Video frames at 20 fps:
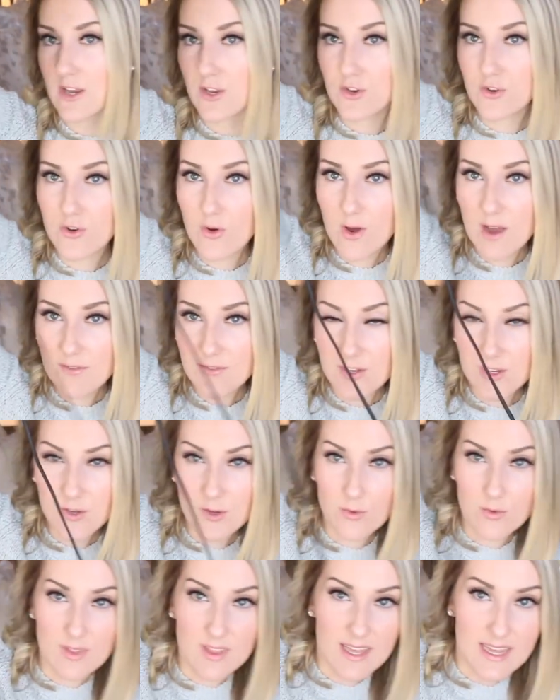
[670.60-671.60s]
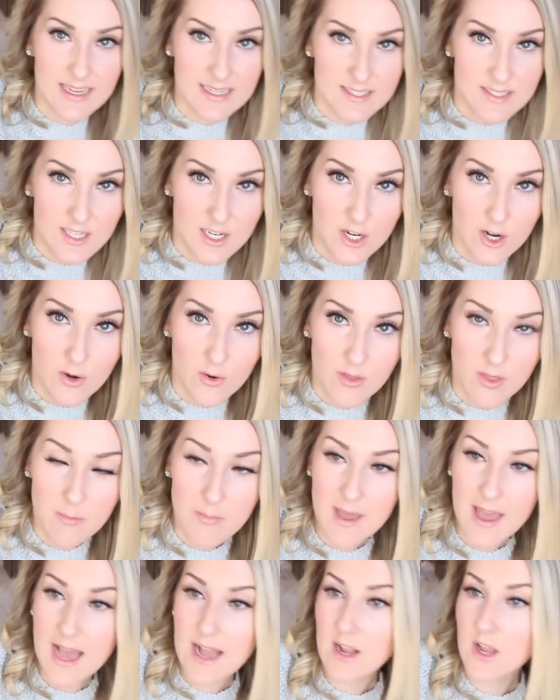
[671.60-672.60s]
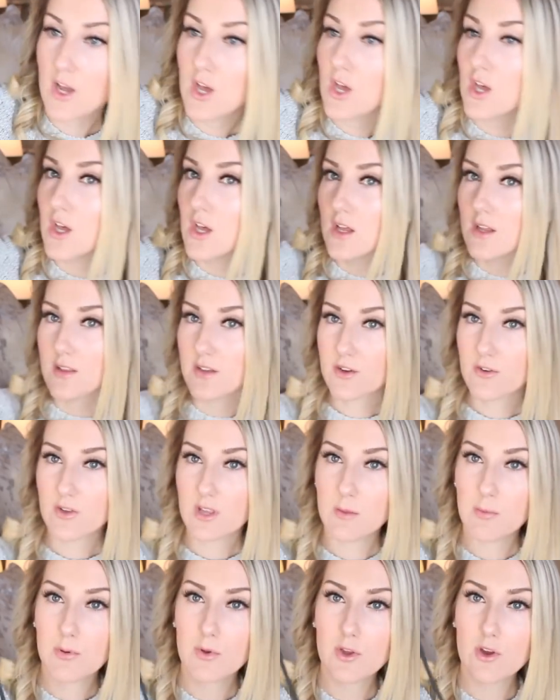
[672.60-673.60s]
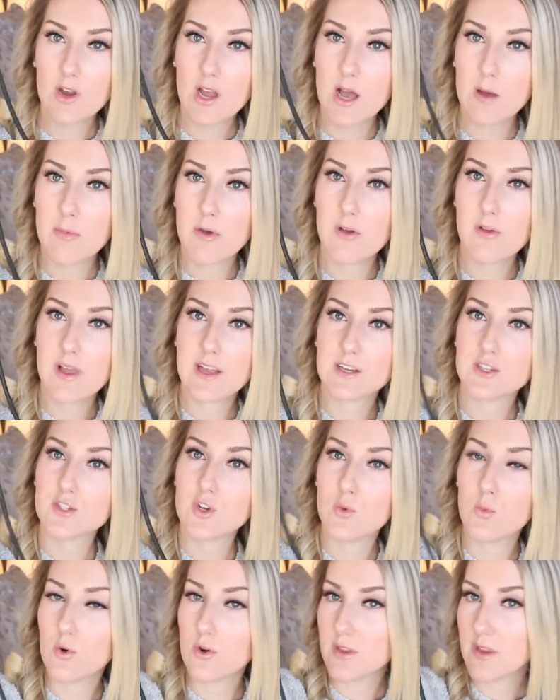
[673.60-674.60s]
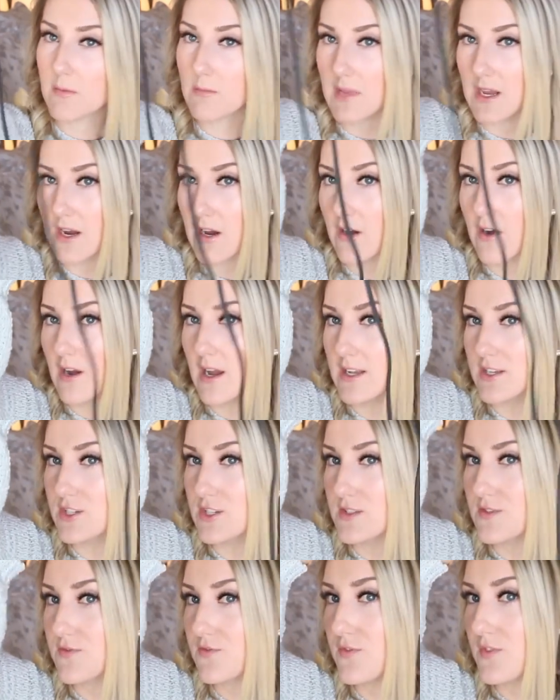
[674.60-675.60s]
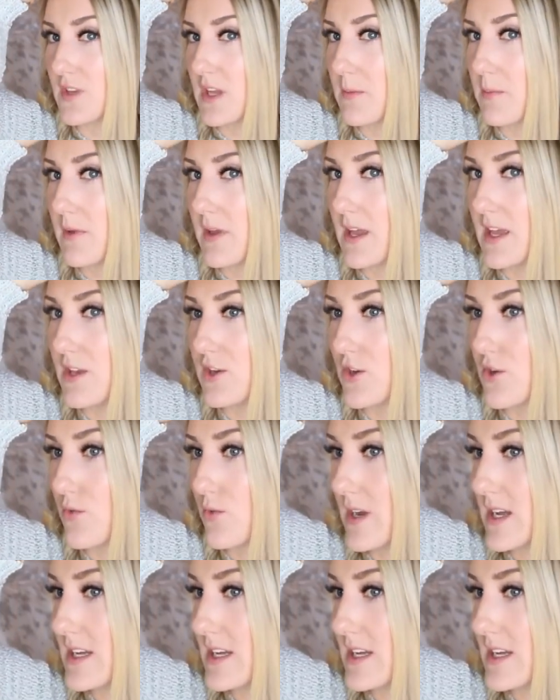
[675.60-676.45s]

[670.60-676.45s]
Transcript: head, you don't have to do this and go to the back. Literally put your elbow like toward the mirror and just flip it in your